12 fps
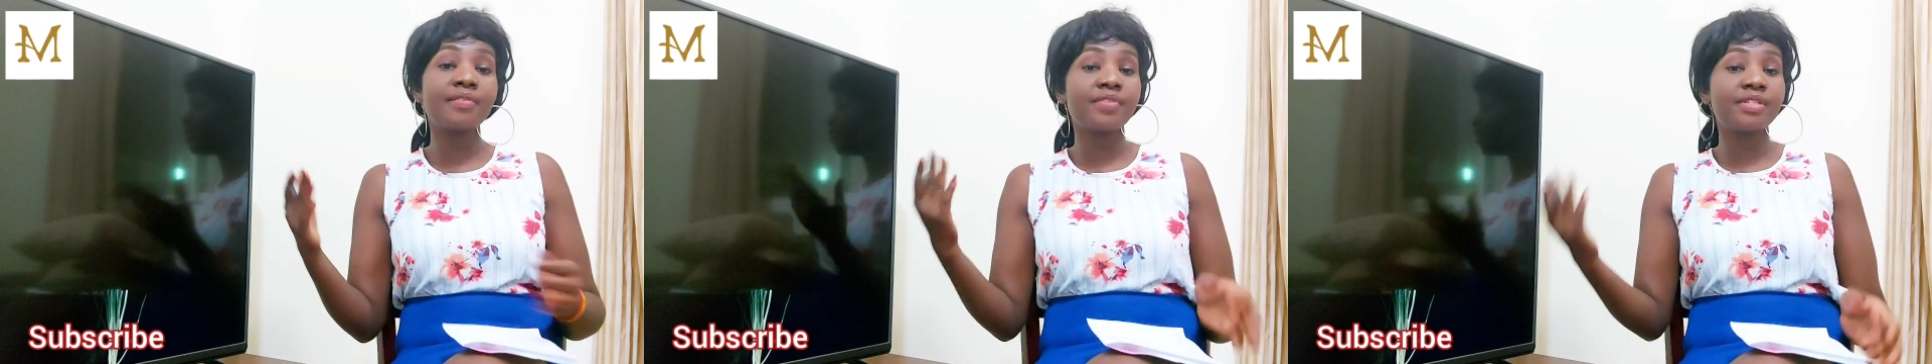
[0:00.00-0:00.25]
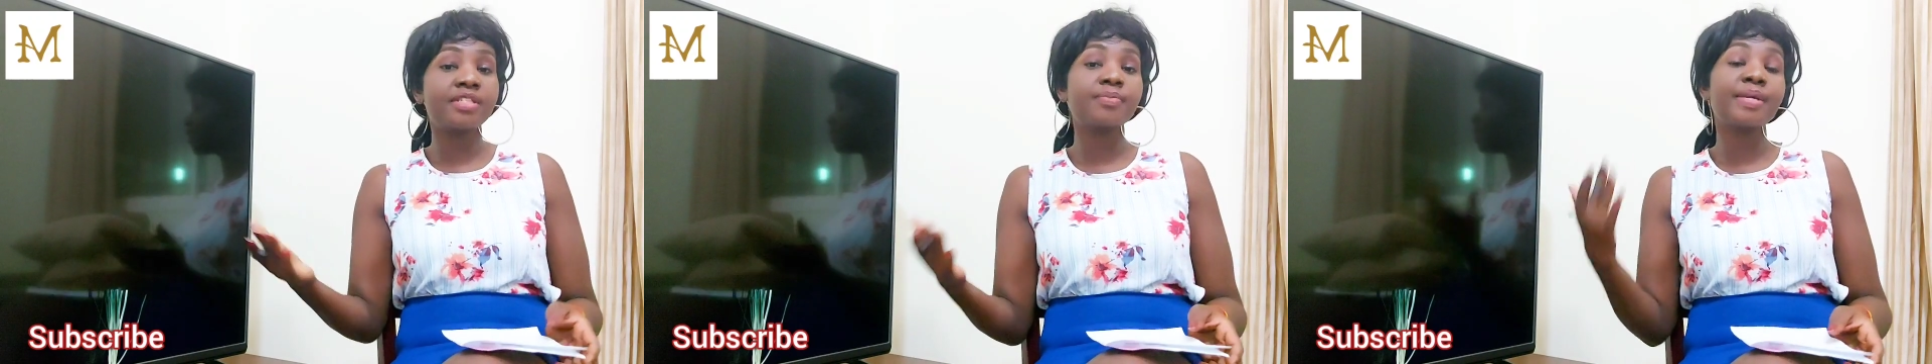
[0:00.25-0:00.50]

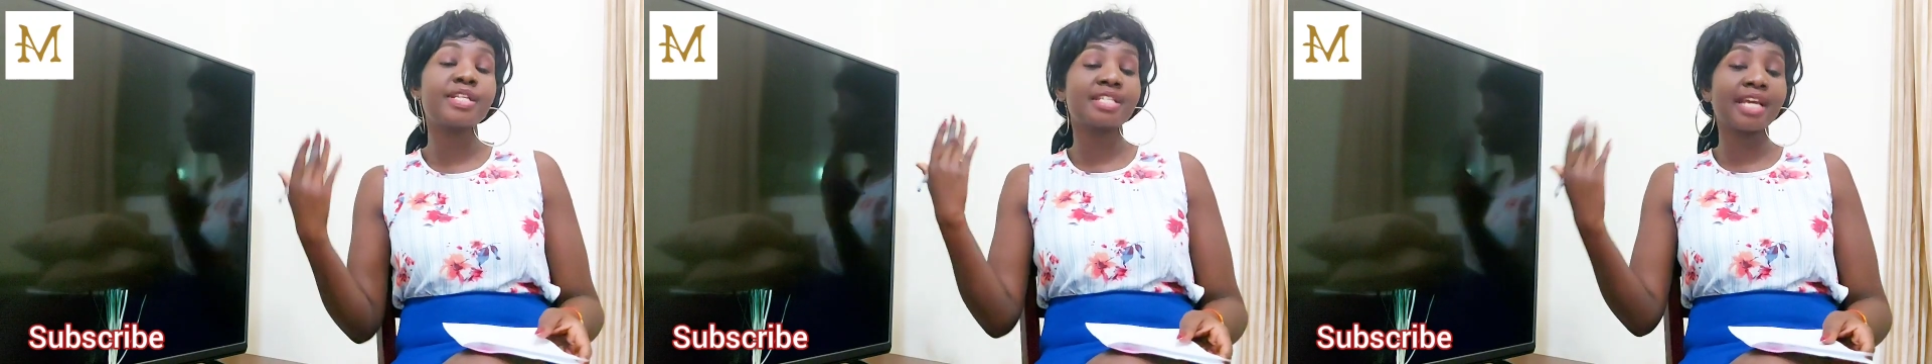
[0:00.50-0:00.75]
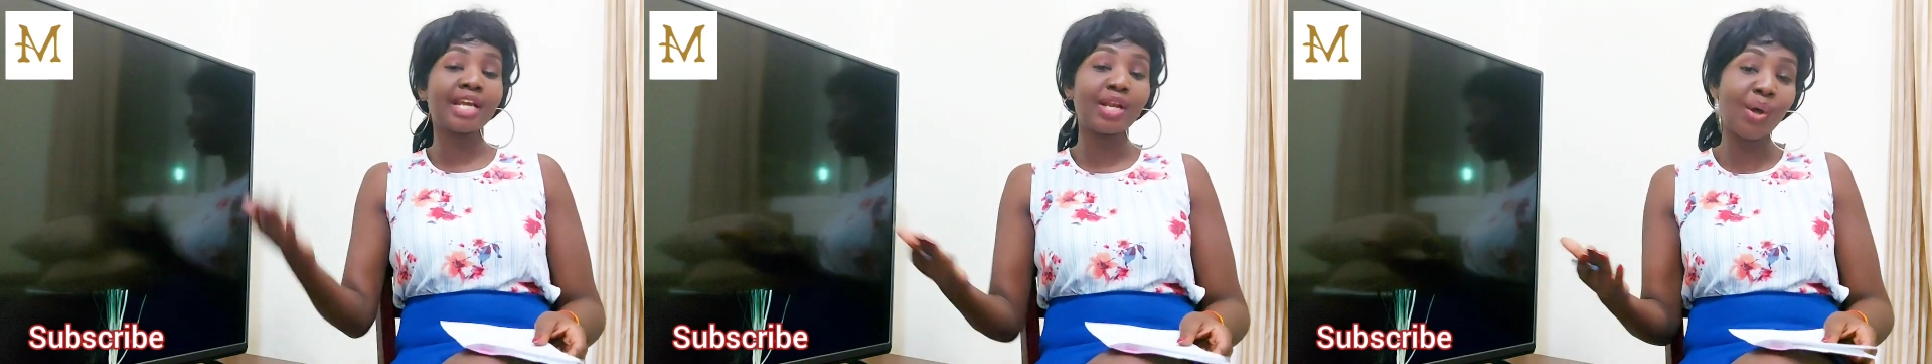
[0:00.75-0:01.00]
visas may
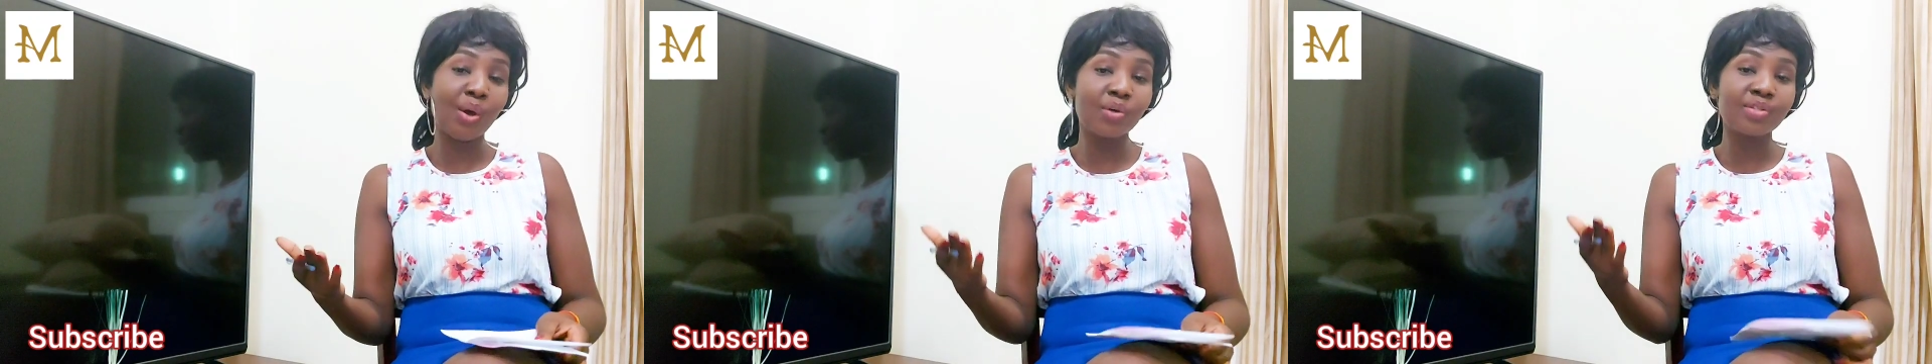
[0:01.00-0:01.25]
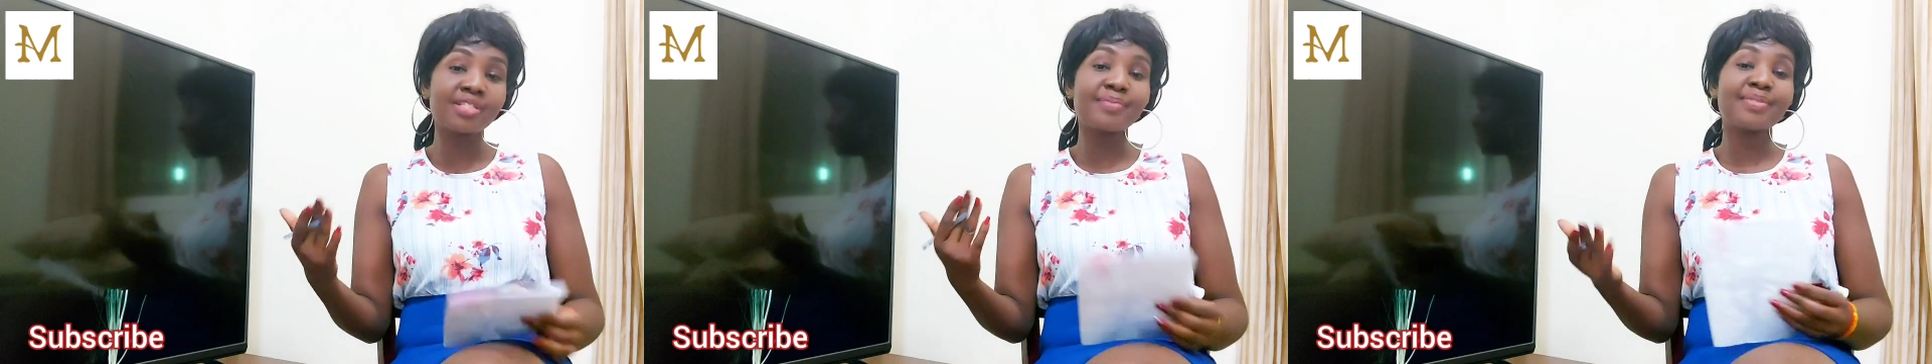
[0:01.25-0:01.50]
take
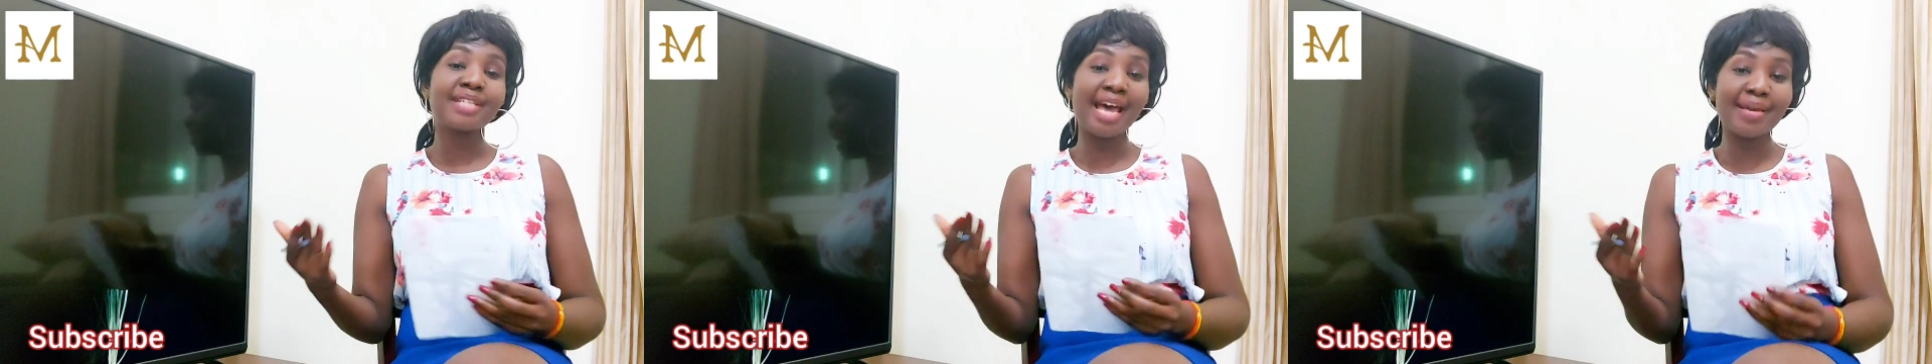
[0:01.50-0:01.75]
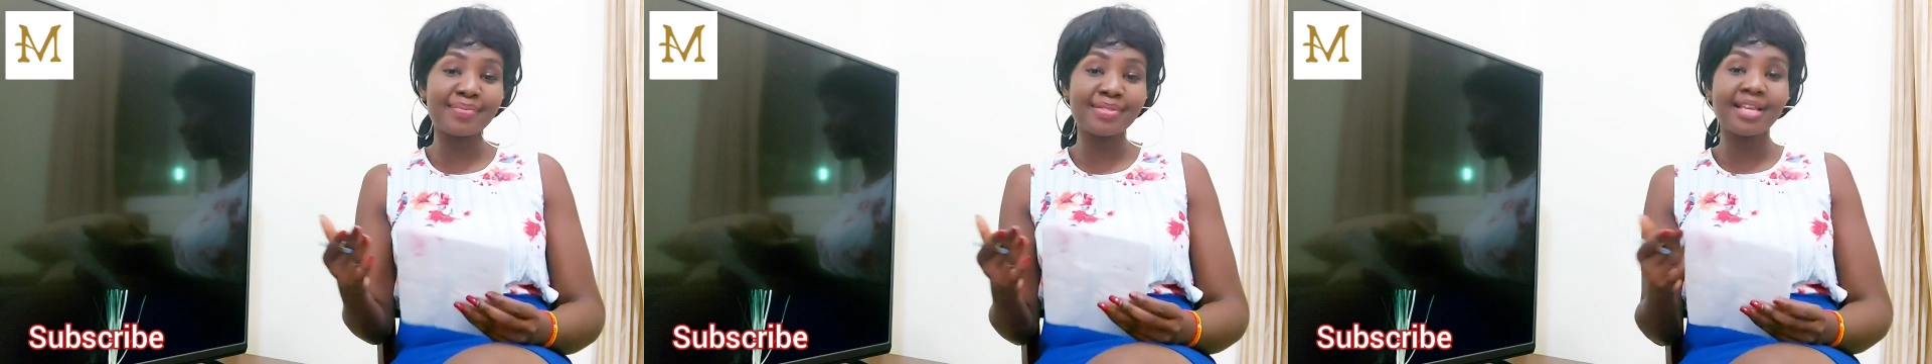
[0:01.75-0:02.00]
long
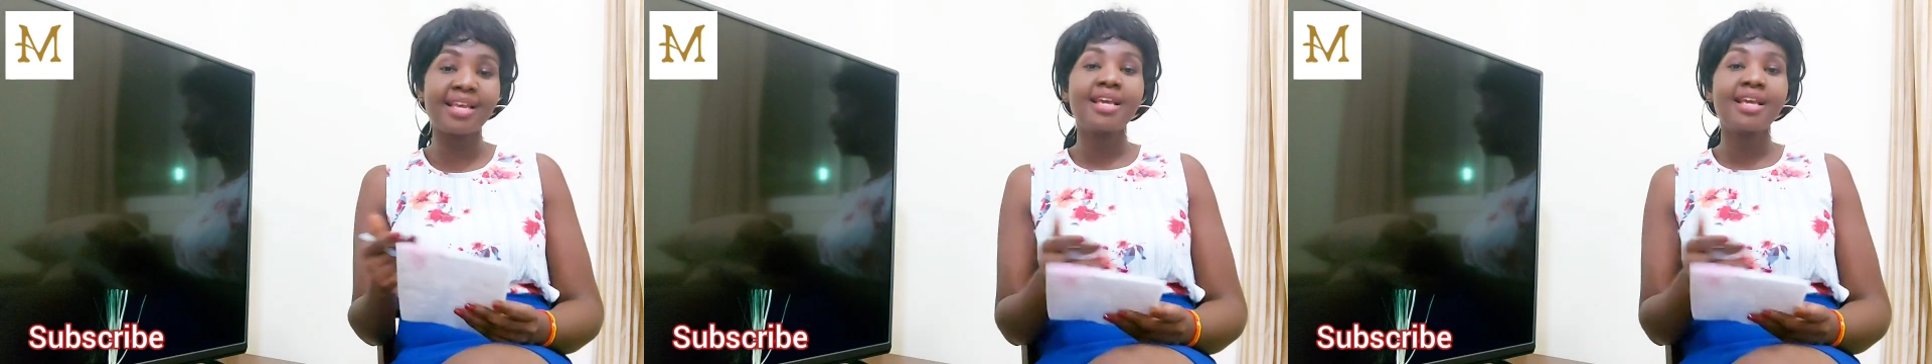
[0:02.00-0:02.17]
sometimes.